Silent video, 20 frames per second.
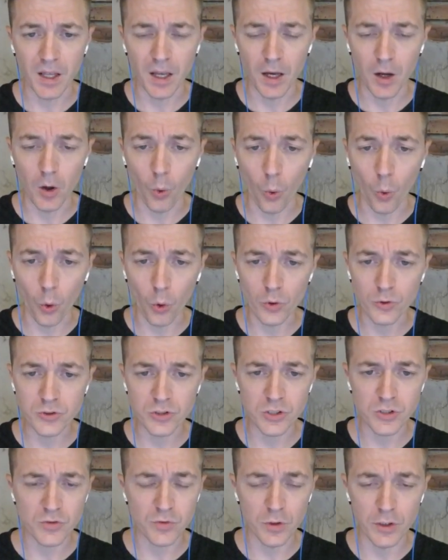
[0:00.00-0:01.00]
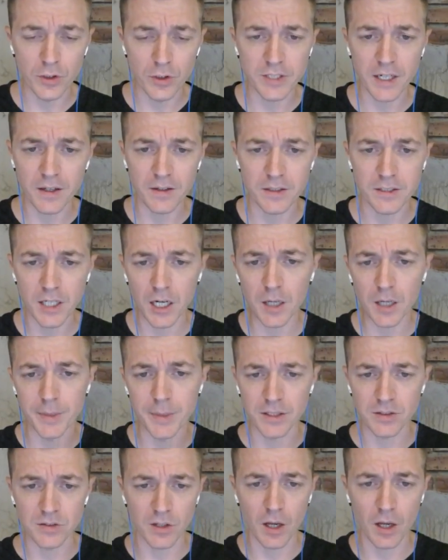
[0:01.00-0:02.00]
Or just really taking the time and
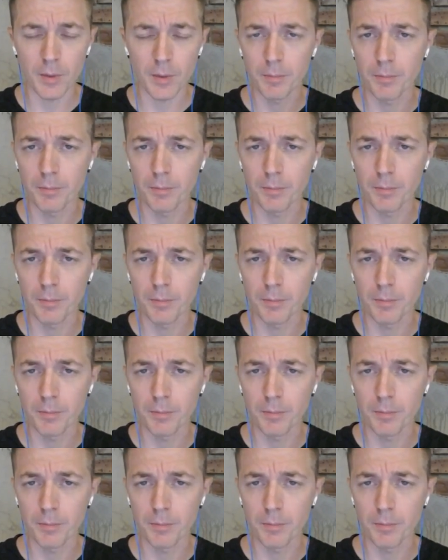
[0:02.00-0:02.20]
examine